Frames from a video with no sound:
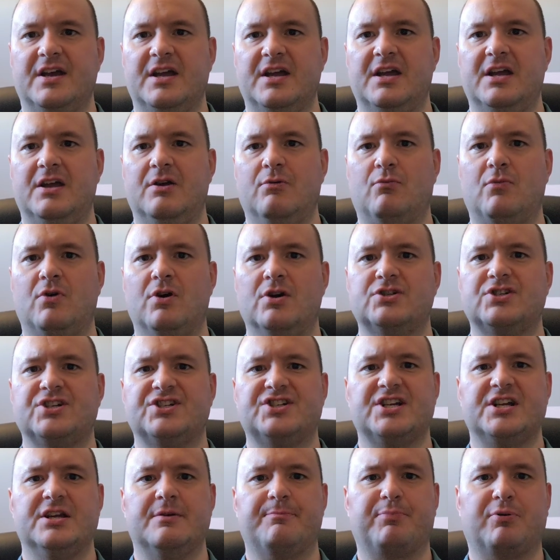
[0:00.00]
they want
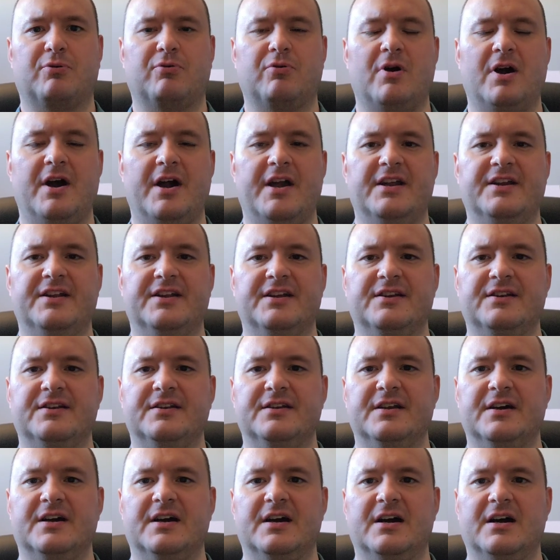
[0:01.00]
to take pride
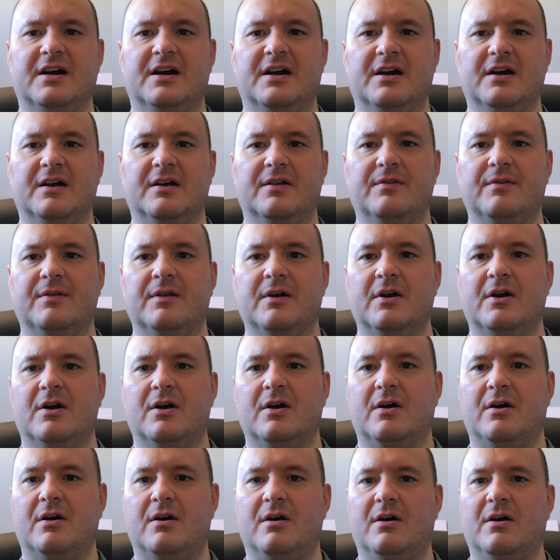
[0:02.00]
in
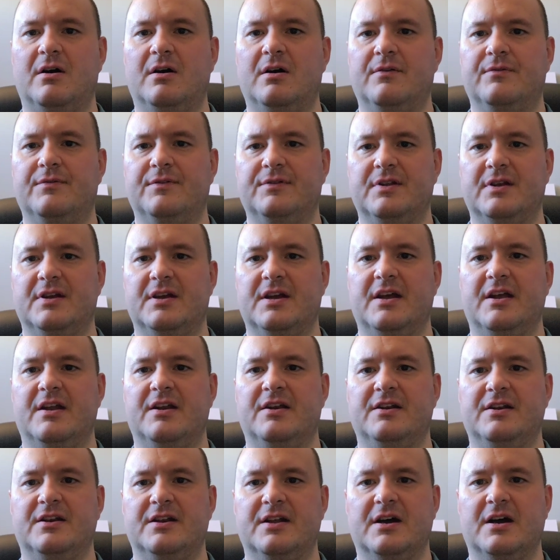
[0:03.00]
all
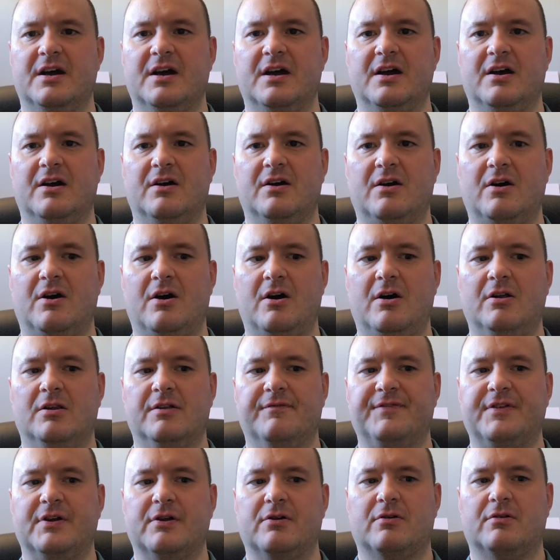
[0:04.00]
in uh,
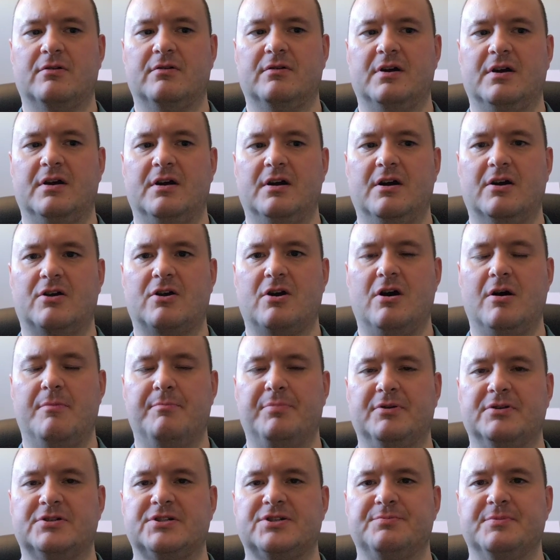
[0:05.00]
all of their uh,
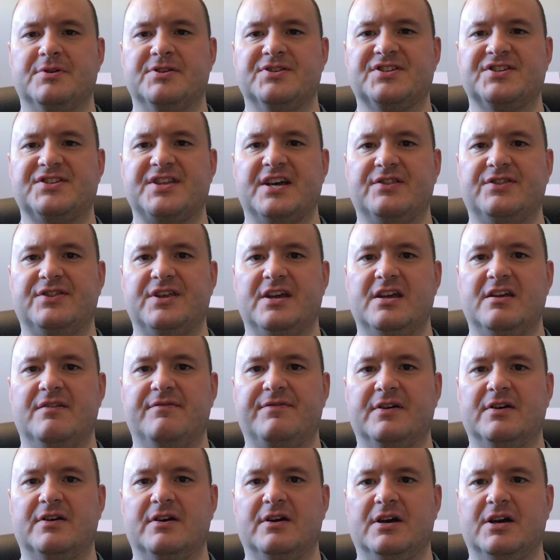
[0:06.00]
accomplishments that
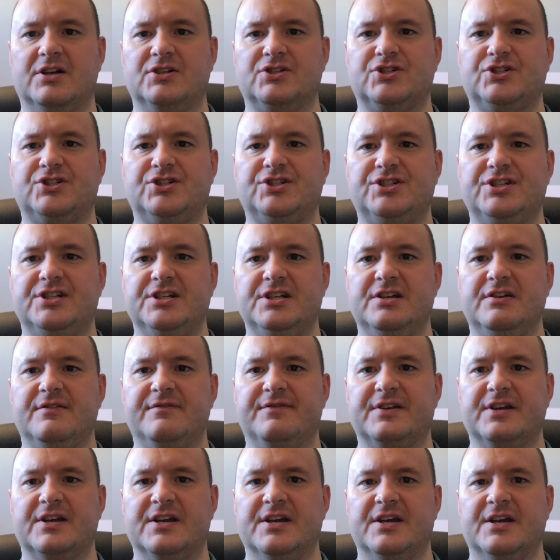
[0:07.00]
they've uh,
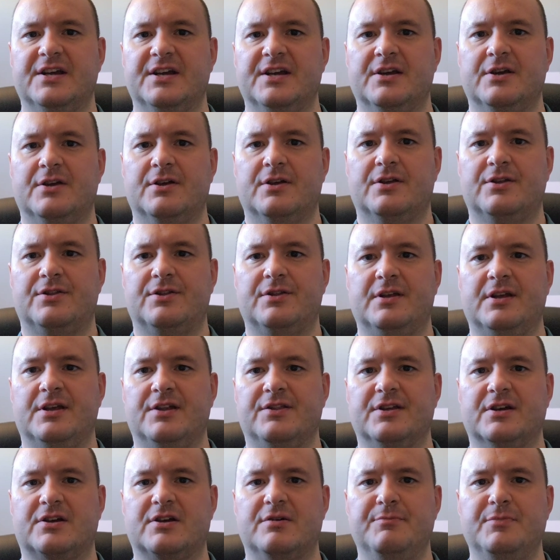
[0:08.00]
achieved
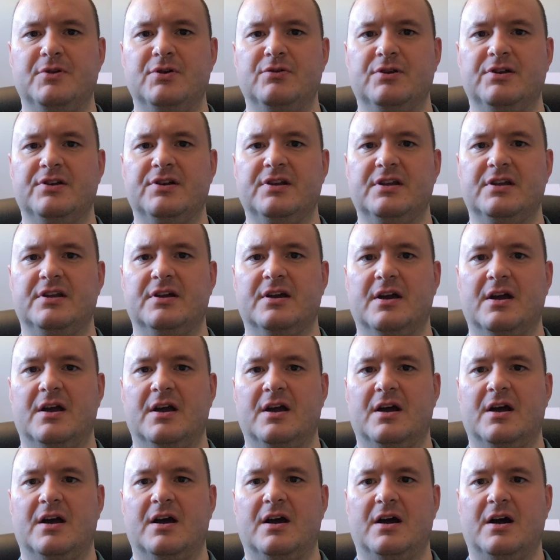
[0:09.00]
in the community.
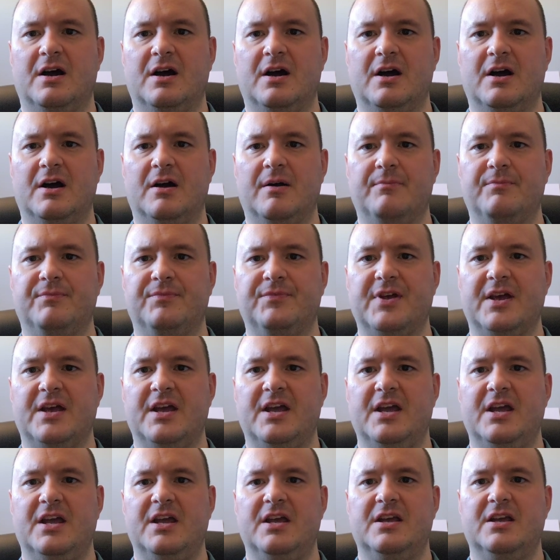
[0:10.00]
Um,
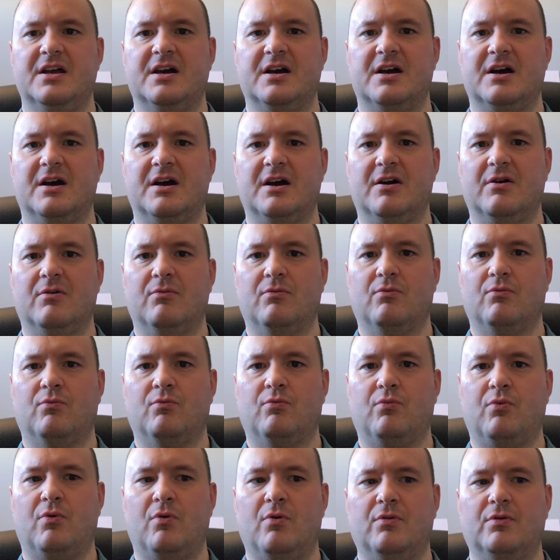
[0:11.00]
they uh,
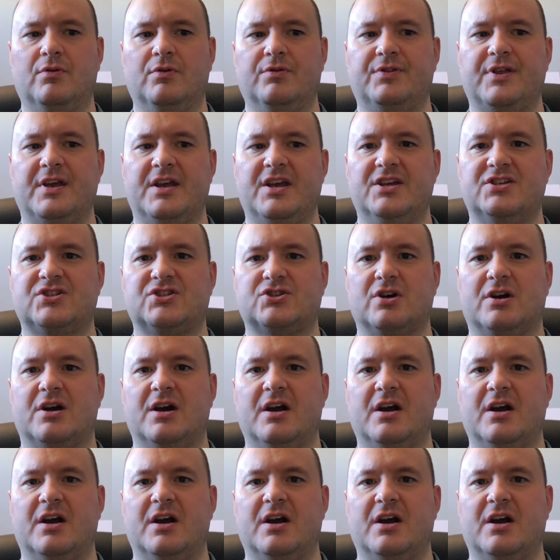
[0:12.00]
they